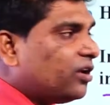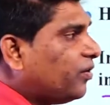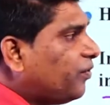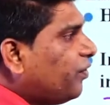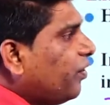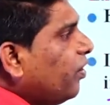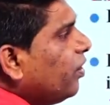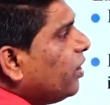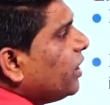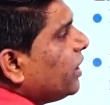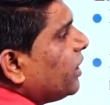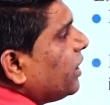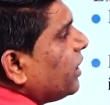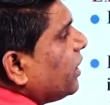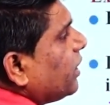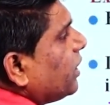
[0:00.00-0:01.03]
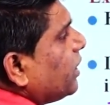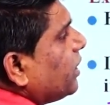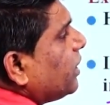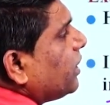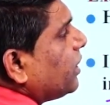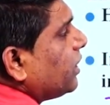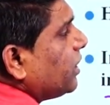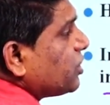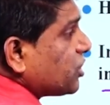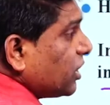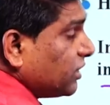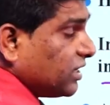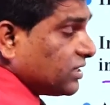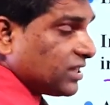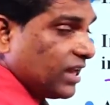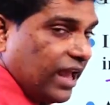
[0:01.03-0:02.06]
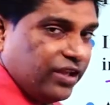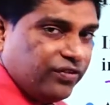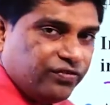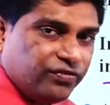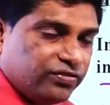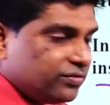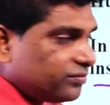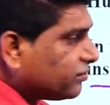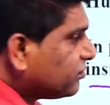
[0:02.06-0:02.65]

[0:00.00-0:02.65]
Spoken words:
for each other's life.